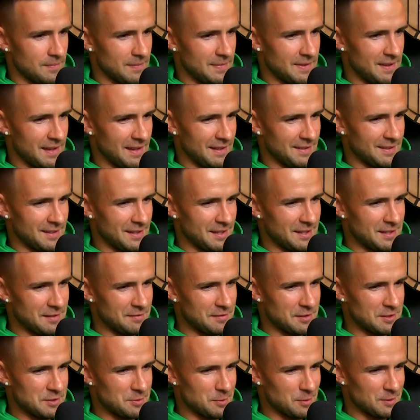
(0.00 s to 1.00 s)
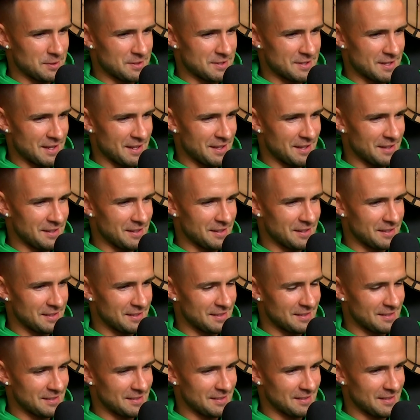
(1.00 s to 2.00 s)
that individual skill
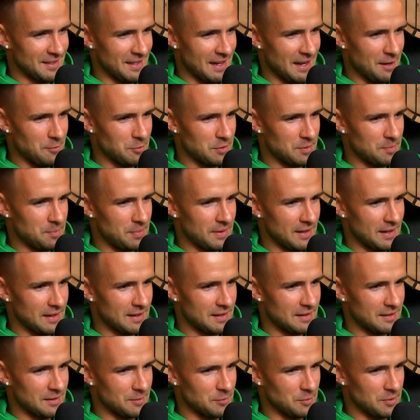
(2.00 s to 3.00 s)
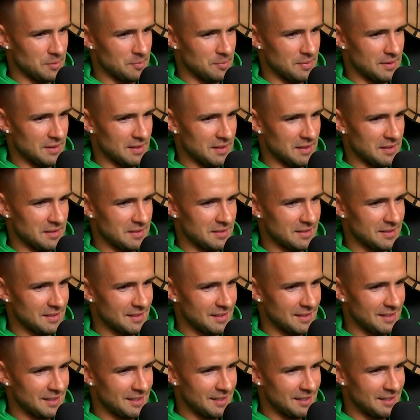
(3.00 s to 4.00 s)
that I would pick would be
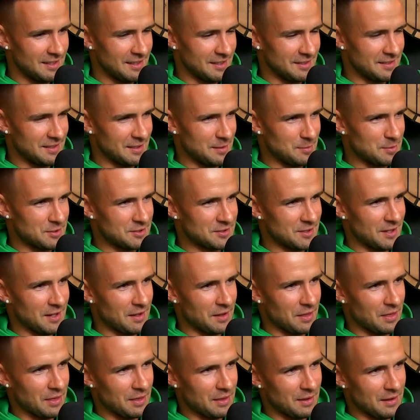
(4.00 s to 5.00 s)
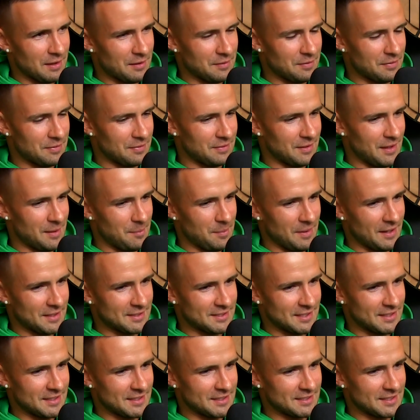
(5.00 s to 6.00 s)
a team strength, if that
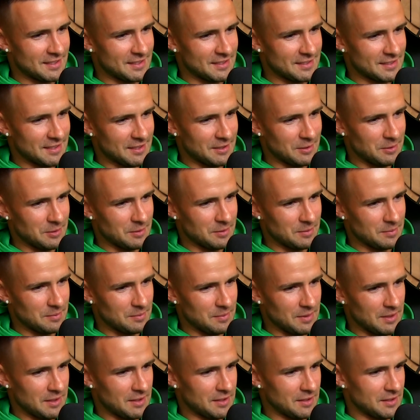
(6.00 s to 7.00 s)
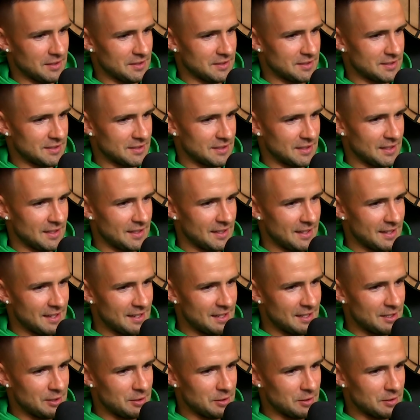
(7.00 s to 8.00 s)
makes any sense at all, because
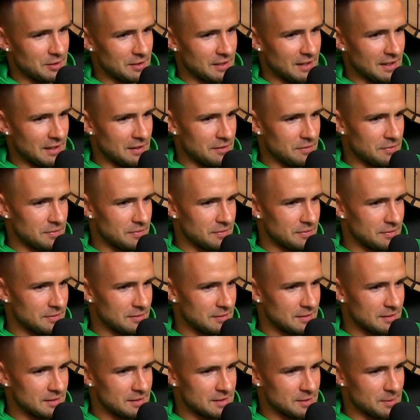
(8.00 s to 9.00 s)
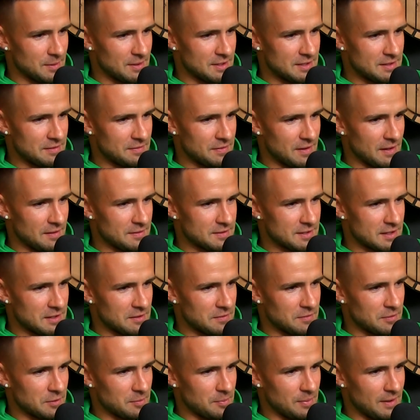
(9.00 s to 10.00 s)
you could have 25
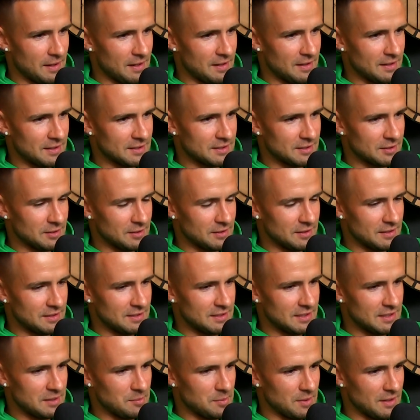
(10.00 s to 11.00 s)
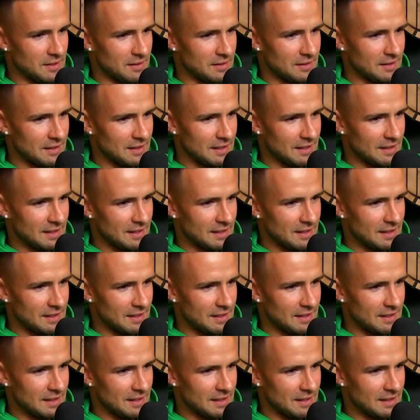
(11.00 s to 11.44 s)
skillful players on the team, and